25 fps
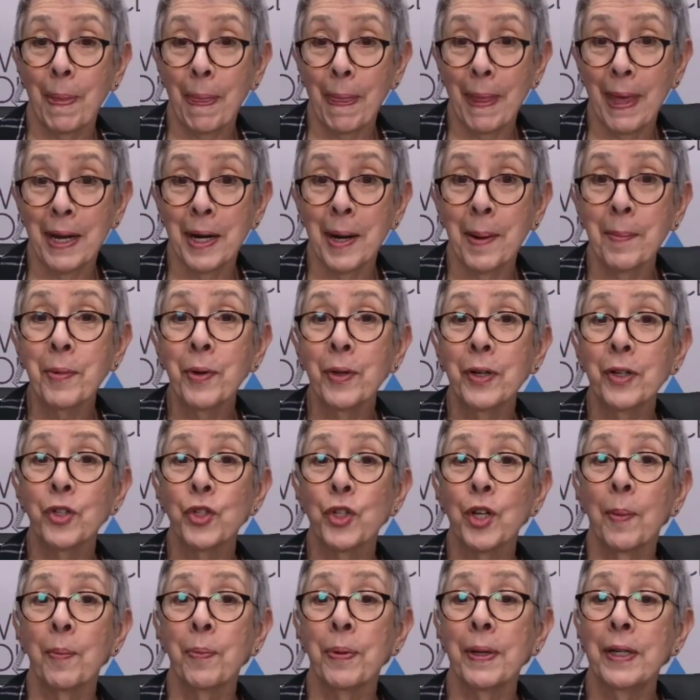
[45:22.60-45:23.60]
and I'm going to
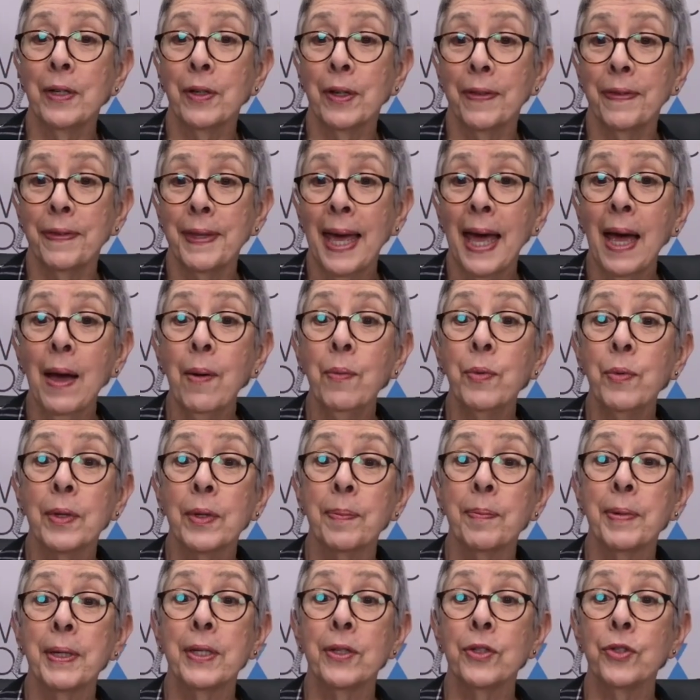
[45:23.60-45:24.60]
jump in on that
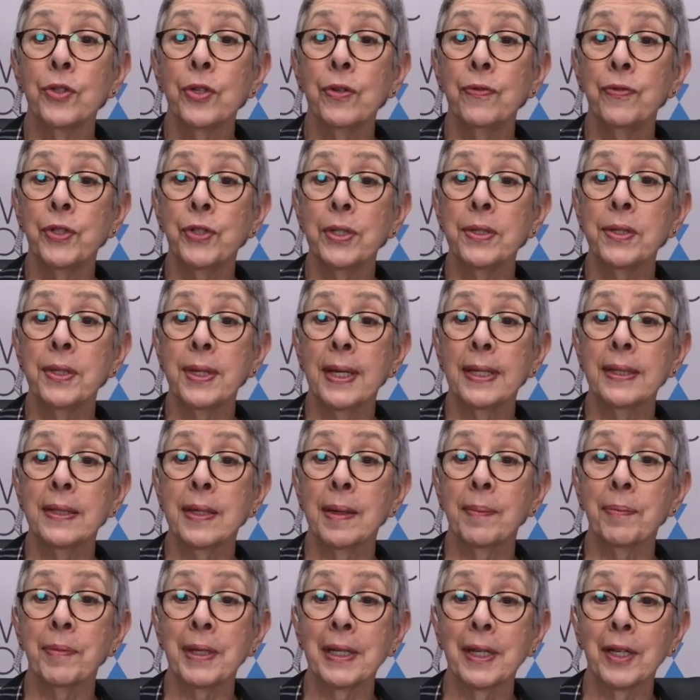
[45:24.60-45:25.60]
one because you've just said
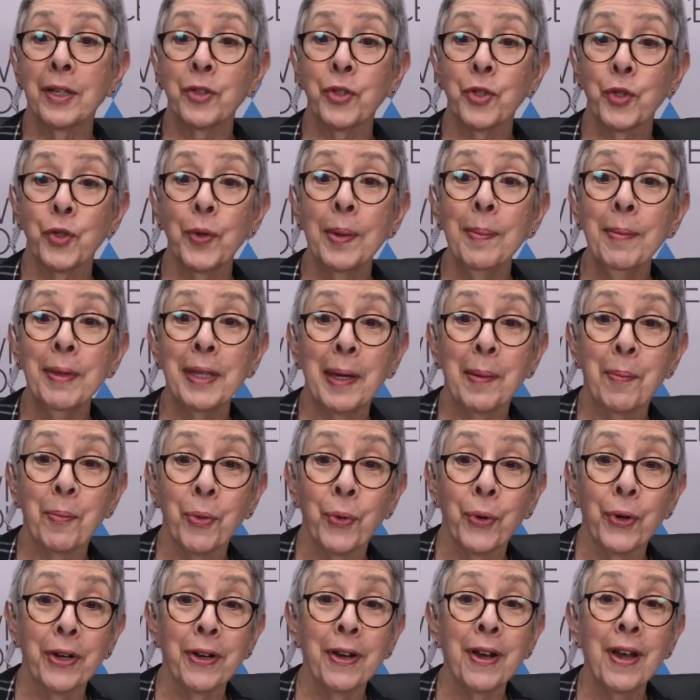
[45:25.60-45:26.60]
something extremely
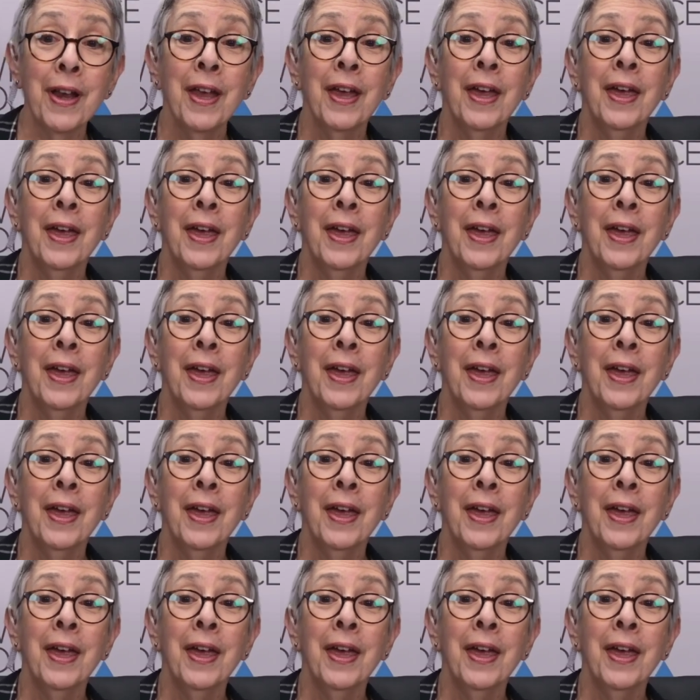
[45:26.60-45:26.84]
important.